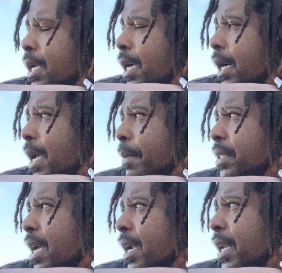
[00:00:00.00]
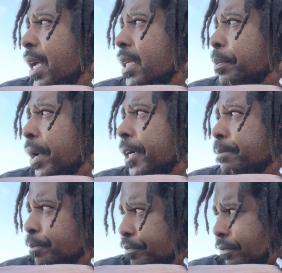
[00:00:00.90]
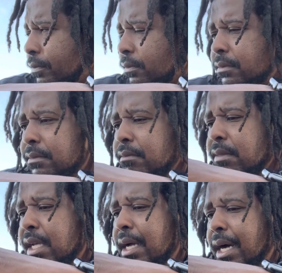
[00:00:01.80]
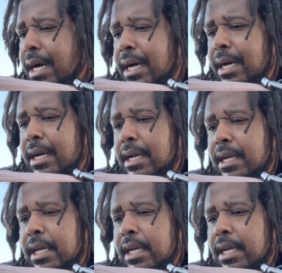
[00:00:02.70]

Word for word: uh, Amazon it is, but uh,